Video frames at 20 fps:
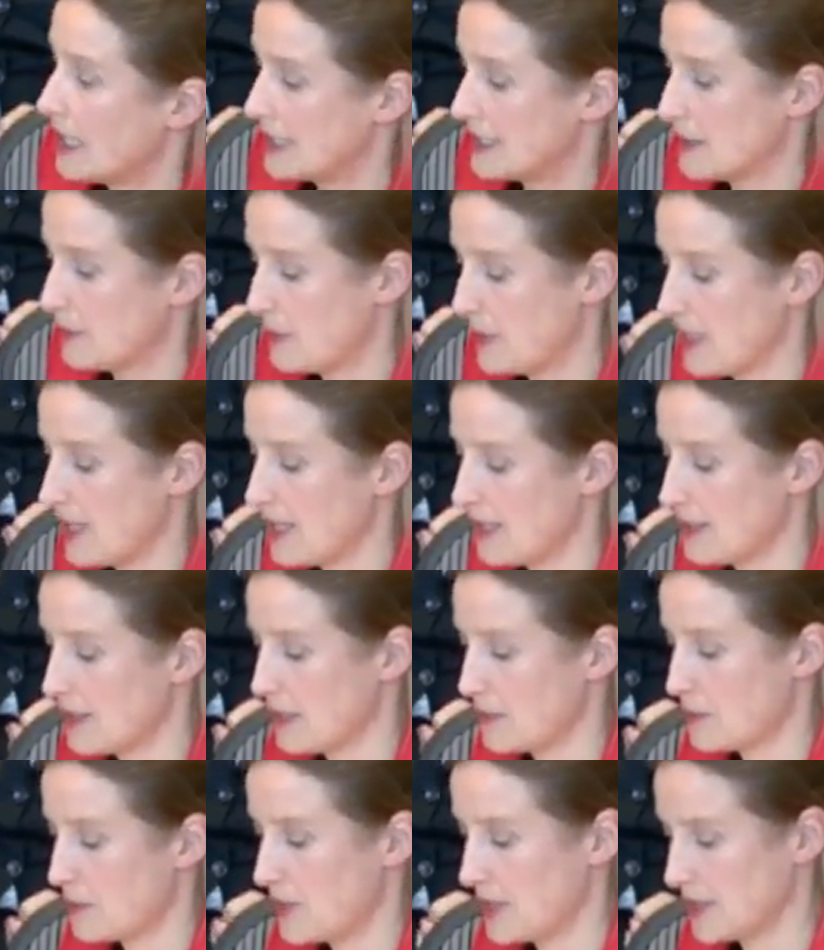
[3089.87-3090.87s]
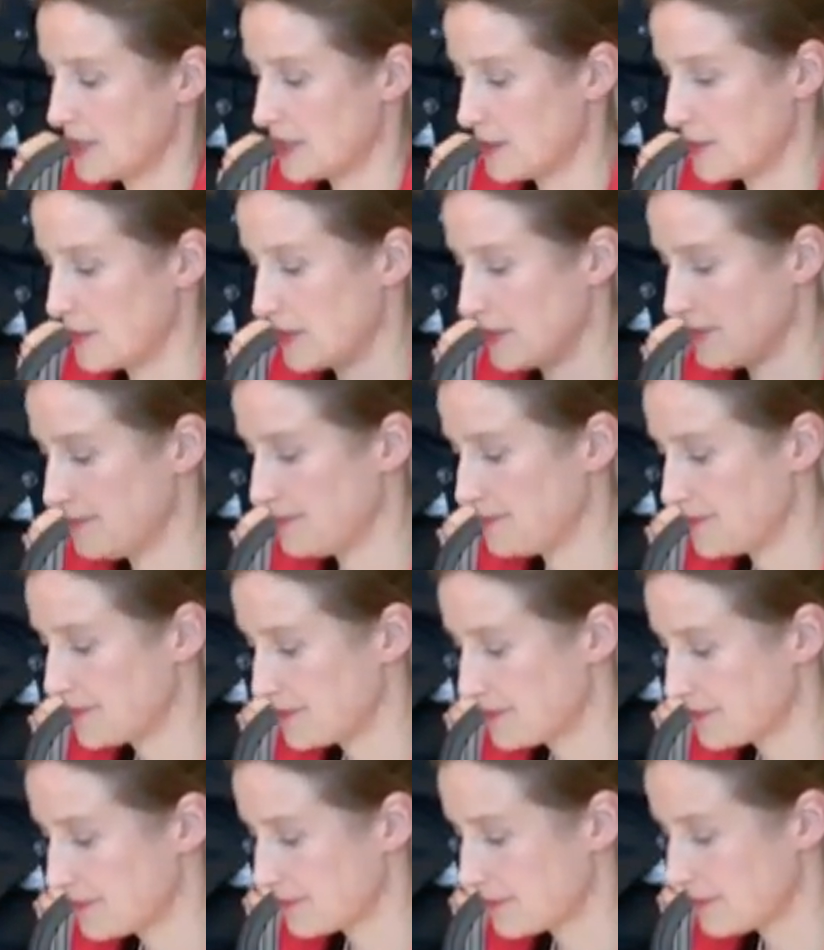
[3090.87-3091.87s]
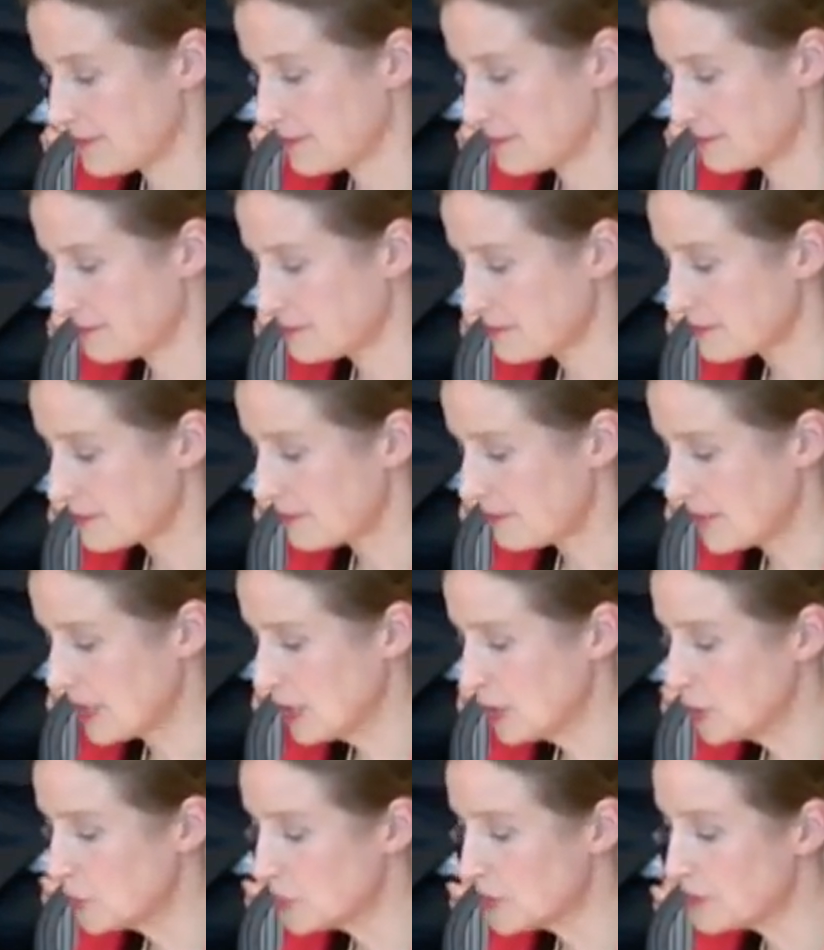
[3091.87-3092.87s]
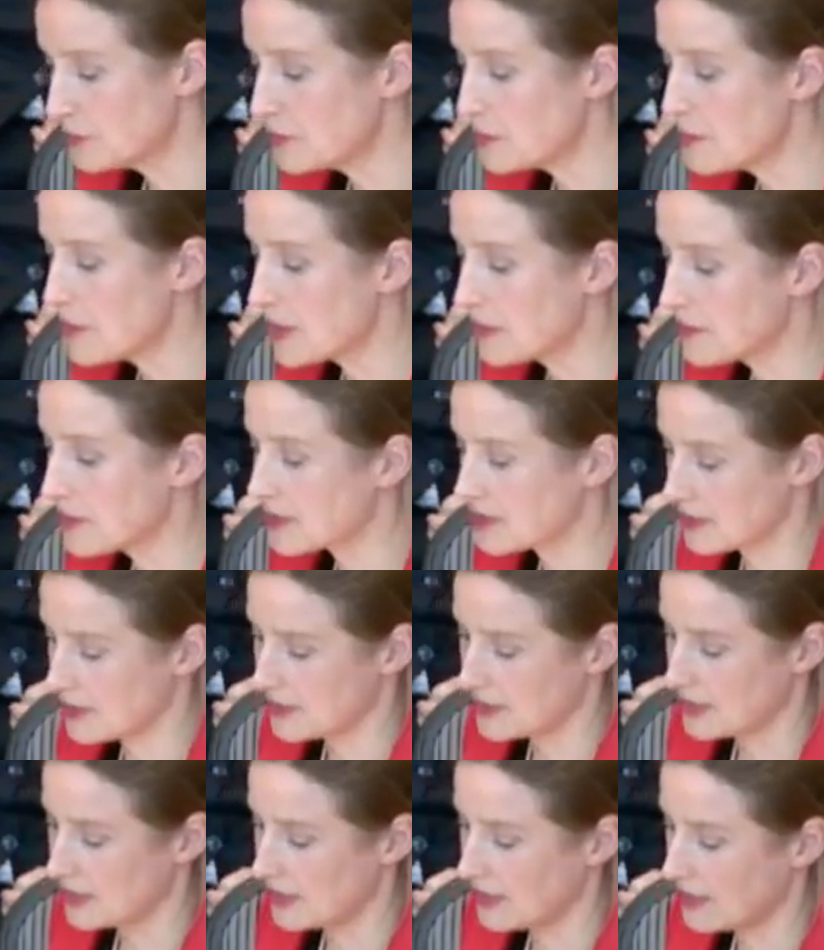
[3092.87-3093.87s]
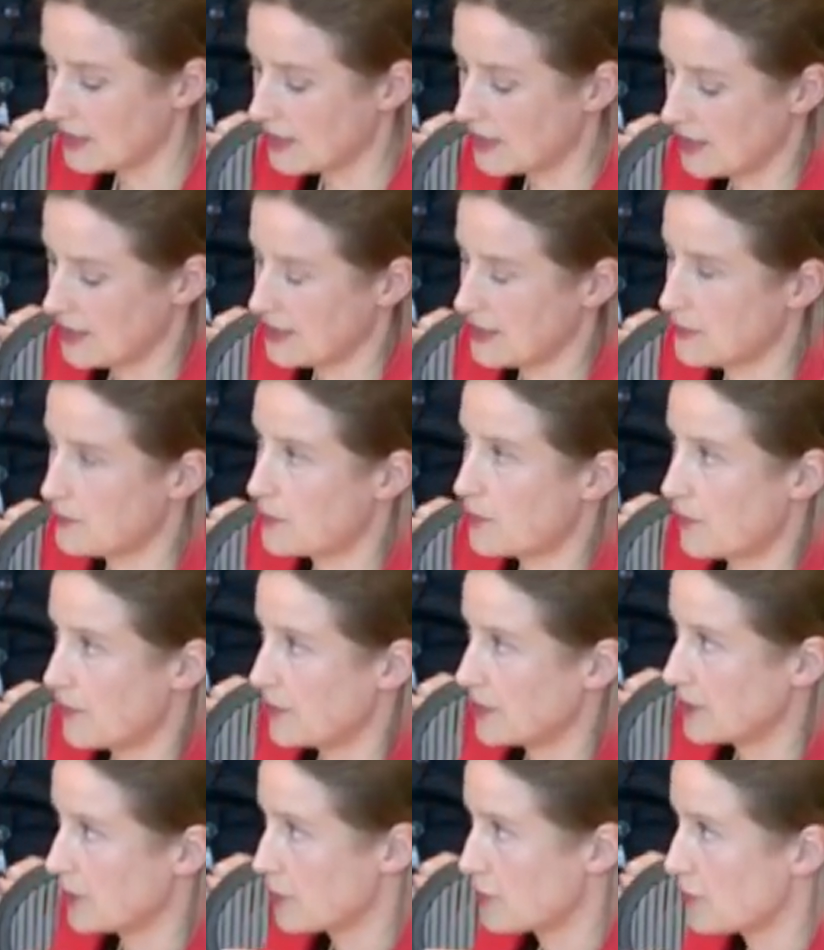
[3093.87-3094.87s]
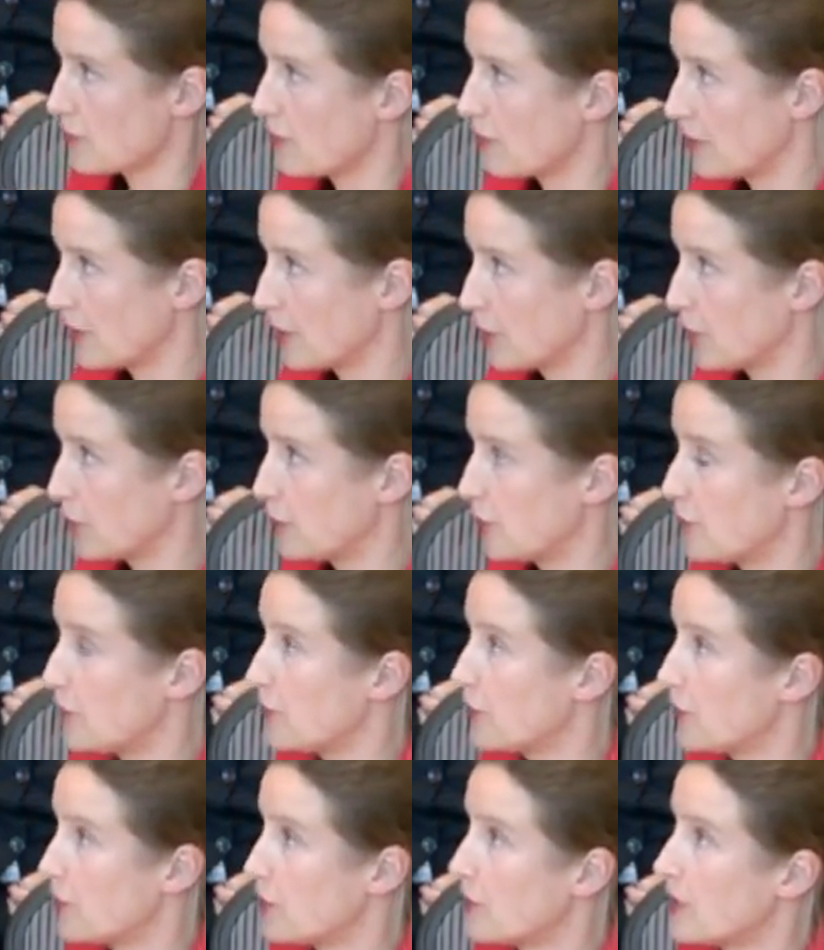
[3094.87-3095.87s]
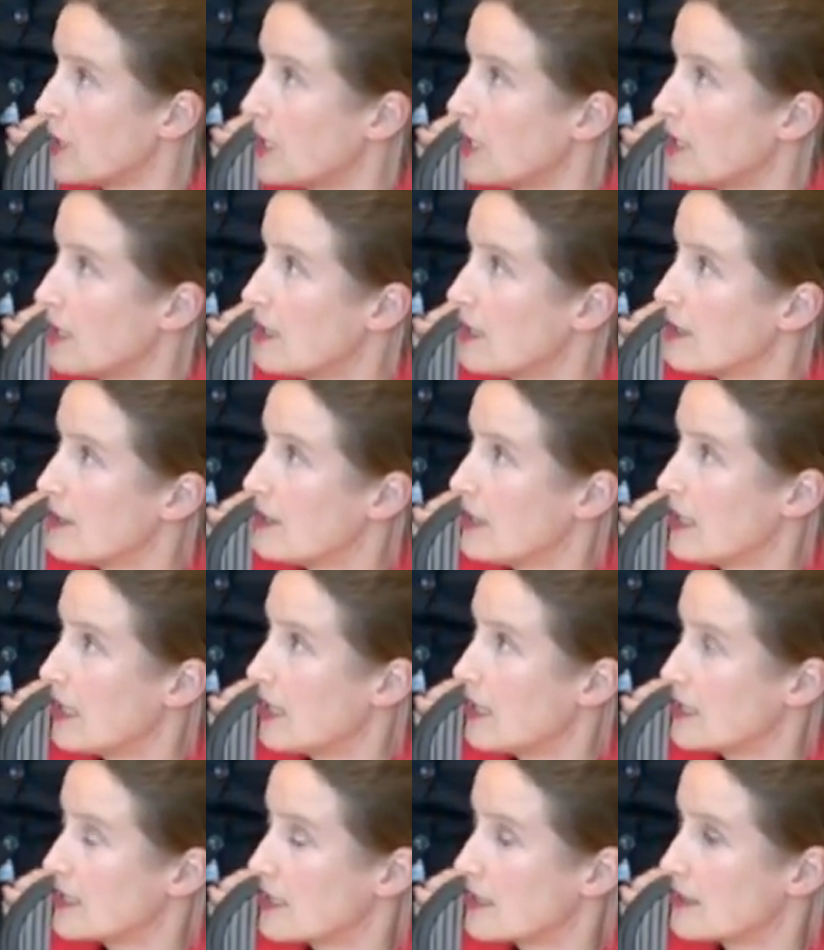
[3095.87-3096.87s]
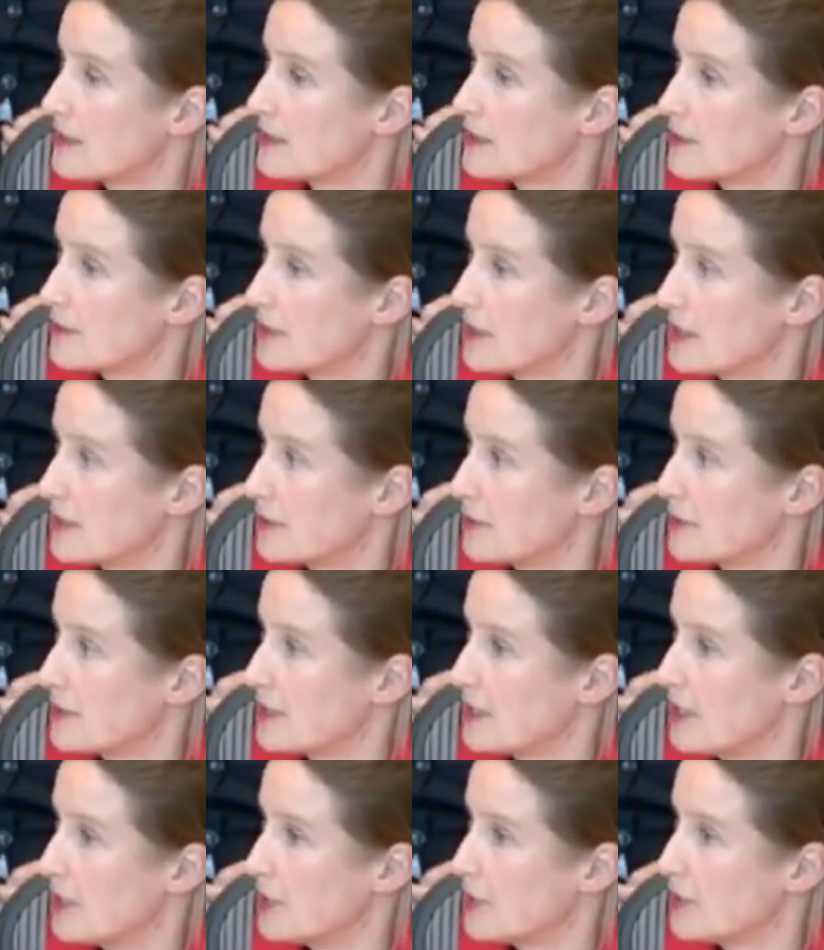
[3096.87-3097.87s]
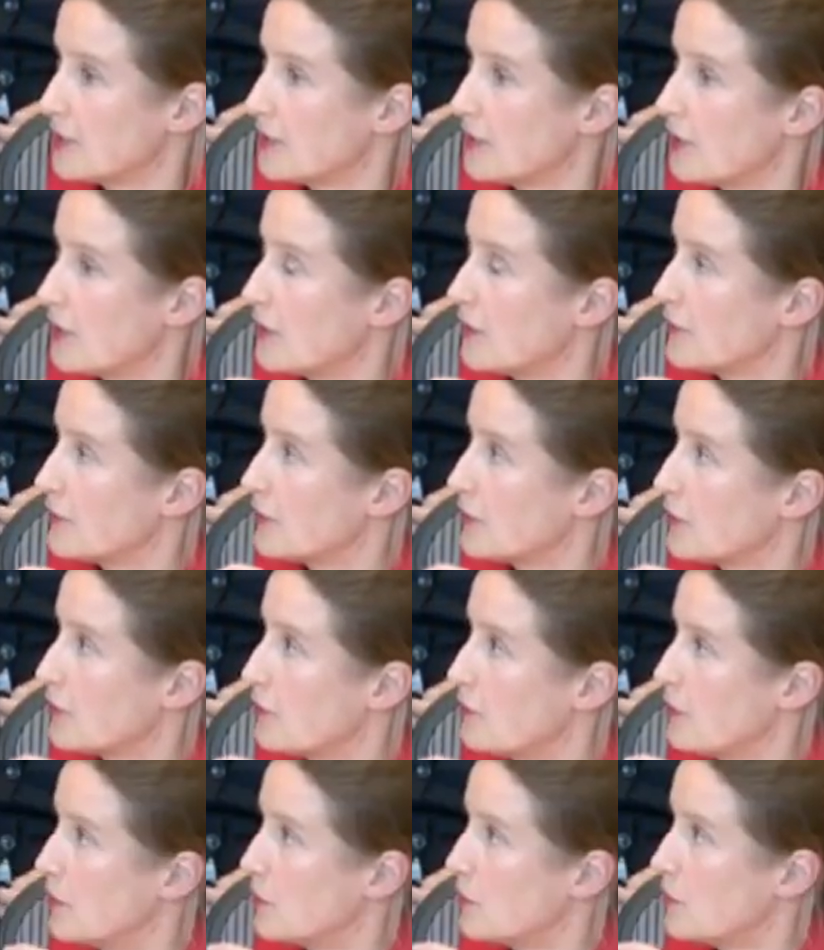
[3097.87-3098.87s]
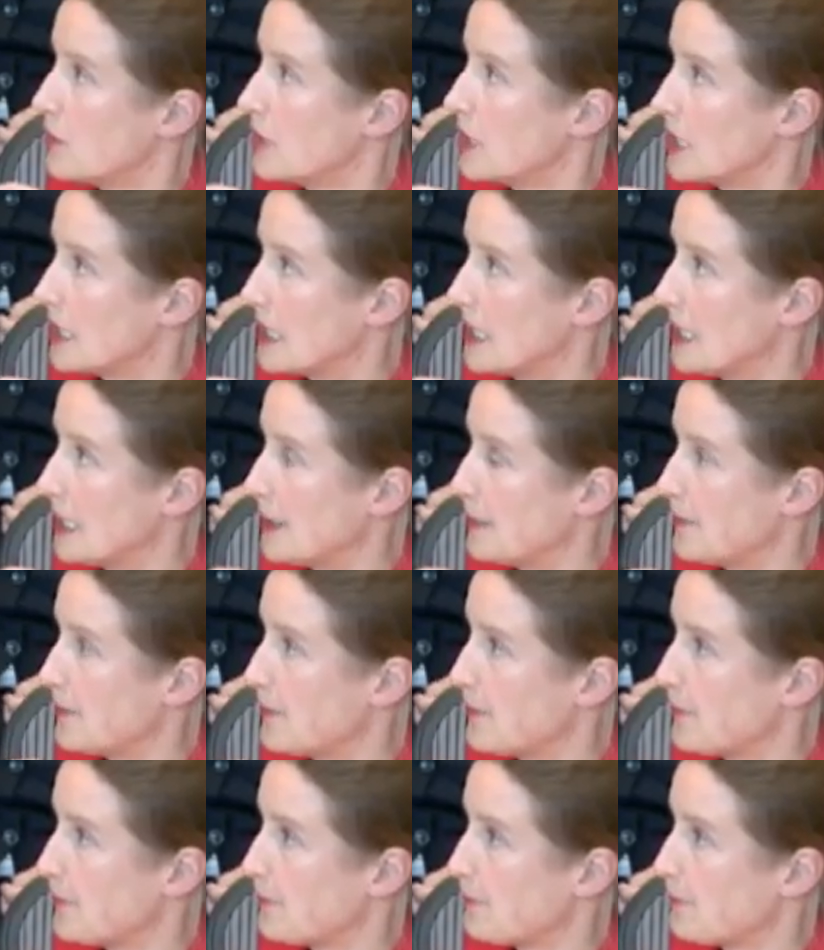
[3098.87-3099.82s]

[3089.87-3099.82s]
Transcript: Let's apply that principle. You will remember that I guided Professor Schreuer through the Articles of Association of the Krümmel OHG.